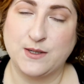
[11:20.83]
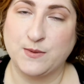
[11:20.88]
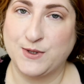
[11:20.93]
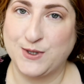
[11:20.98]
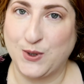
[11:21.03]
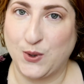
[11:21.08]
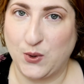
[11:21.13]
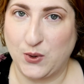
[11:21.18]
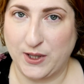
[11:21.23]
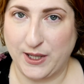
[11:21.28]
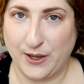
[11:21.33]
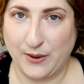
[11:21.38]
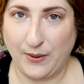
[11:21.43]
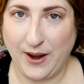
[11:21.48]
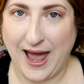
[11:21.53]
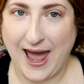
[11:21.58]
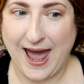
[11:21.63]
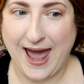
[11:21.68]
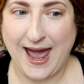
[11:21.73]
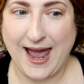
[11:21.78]
It was totally
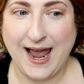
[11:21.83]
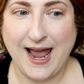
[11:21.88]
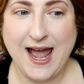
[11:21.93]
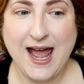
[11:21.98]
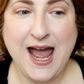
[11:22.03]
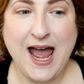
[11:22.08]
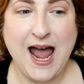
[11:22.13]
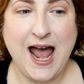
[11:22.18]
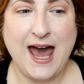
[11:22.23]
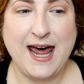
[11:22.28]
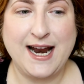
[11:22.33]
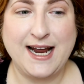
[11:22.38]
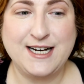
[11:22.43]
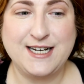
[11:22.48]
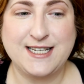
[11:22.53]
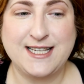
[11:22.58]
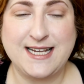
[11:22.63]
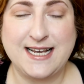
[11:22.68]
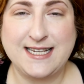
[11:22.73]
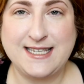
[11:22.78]
okay. And I
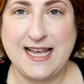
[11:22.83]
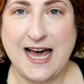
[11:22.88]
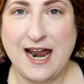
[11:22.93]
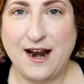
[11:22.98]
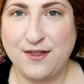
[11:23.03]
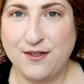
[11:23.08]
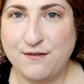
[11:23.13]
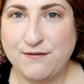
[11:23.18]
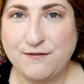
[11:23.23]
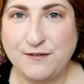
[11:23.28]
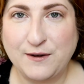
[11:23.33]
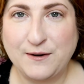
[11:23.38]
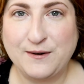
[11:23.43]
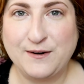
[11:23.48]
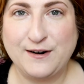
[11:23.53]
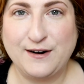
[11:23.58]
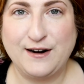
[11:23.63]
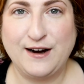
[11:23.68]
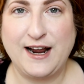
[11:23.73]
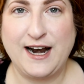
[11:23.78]
just sat on the
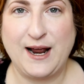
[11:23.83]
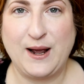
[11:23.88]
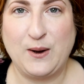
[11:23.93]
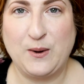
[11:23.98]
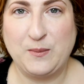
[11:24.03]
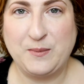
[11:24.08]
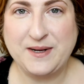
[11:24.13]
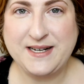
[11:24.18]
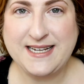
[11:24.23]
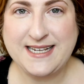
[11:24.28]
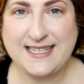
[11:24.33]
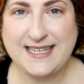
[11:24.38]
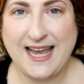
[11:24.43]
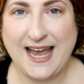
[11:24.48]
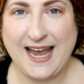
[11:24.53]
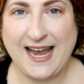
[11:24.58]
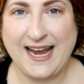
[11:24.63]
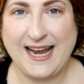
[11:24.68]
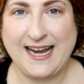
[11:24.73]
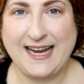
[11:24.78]
floor and I opened his
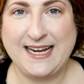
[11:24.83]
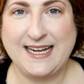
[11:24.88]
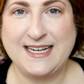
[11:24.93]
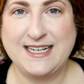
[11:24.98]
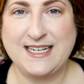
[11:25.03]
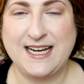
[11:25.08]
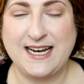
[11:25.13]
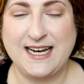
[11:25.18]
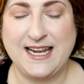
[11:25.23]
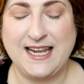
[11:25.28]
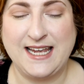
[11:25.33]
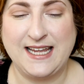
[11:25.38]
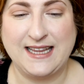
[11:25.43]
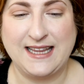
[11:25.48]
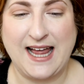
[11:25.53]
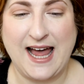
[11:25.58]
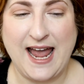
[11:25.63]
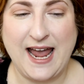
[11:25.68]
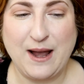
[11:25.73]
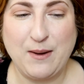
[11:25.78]
cage and he
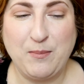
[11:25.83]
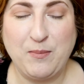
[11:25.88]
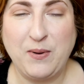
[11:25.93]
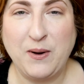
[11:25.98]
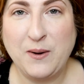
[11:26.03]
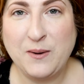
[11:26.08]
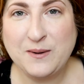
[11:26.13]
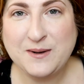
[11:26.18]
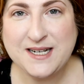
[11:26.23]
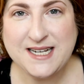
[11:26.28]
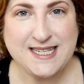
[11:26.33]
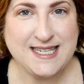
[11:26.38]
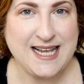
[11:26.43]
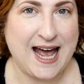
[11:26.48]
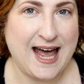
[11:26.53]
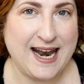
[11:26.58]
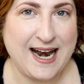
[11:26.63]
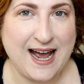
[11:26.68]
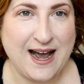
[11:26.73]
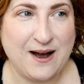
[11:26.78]
like poked his
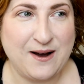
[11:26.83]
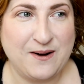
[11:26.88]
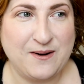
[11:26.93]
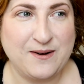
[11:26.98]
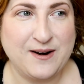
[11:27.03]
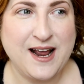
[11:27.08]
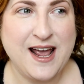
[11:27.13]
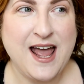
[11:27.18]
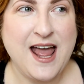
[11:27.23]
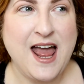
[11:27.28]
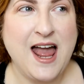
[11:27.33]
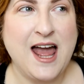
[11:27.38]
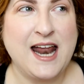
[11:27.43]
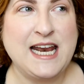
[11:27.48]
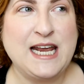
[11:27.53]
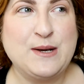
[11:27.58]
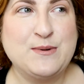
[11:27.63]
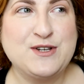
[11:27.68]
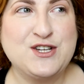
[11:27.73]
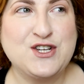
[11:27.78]
head out and
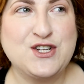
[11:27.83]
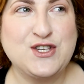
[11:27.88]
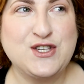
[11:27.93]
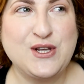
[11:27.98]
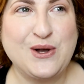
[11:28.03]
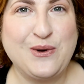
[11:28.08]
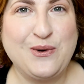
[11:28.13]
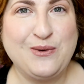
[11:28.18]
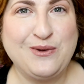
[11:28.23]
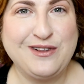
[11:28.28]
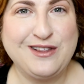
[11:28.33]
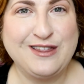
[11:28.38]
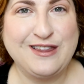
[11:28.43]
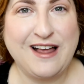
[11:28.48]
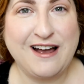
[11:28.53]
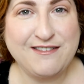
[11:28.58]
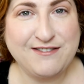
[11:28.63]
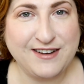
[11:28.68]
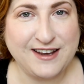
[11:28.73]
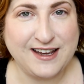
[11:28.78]
he was just so
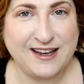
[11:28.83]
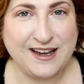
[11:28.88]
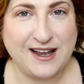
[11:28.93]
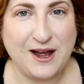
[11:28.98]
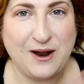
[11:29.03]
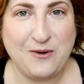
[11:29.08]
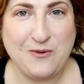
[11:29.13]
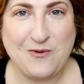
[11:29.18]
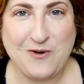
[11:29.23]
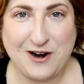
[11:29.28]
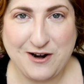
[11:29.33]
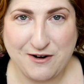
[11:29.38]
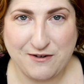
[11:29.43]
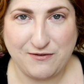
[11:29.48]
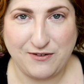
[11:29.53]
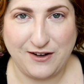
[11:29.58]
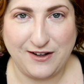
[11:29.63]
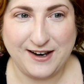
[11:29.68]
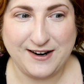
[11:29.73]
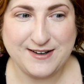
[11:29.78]
lovey and
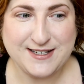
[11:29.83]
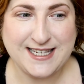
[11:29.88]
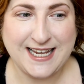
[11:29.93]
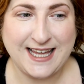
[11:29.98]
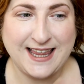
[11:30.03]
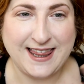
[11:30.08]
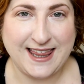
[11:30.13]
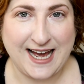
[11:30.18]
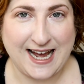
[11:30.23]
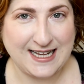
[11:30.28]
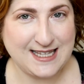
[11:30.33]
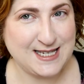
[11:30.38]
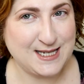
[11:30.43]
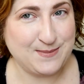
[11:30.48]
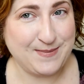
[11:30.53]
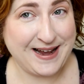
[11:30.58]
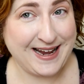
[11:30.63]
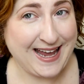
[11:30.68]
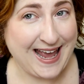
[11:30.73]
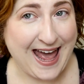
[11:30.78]
wonderful. And I was like, that's
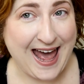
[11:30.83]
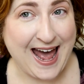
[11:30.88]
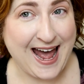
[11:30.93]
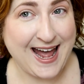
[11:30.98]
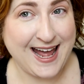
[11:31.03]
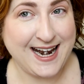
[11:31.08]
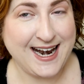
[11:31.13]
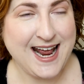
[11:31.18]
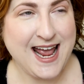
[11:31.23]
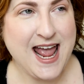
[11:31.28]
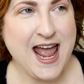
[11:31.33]
my cat.